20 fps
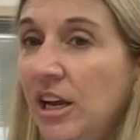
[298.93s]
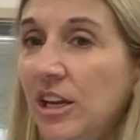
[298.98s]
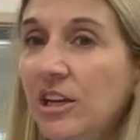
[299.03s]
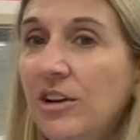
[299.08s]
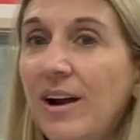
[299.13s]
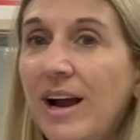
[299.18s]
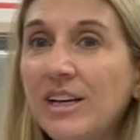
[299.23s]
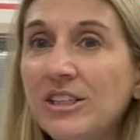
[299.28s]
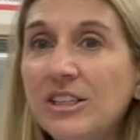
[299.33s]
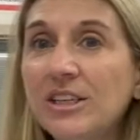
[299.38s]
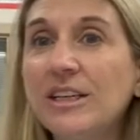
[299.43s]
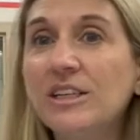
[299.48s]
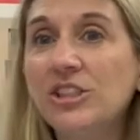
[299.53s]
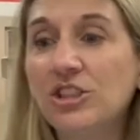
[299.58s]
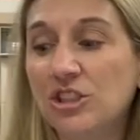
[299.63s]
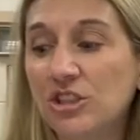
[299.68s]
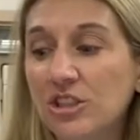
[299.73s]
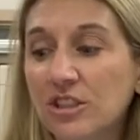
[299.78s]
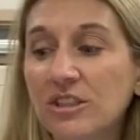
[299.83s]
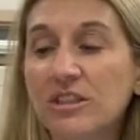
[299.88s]
you actually
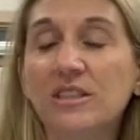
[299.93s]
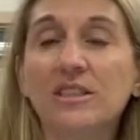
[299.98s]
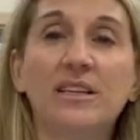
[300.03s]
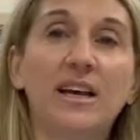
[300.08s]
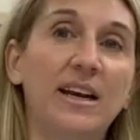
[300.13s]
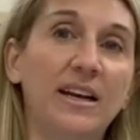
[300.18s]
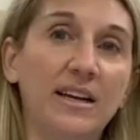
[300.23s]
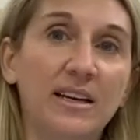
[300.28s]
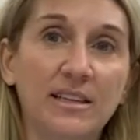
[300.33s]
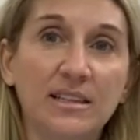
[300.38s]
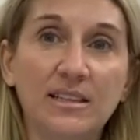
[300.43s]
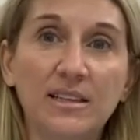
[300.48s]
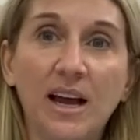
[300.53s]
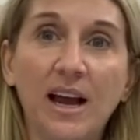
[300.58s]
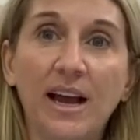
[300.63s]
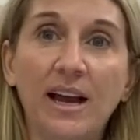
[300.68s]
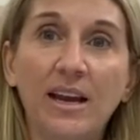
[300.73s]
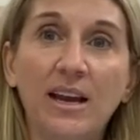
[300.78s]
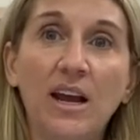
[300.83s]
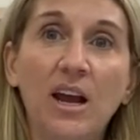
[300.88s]
should set it
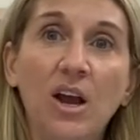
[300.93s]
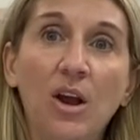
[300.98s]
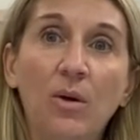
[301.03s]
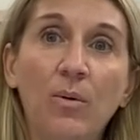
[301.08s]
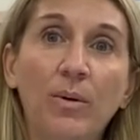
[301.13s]
aside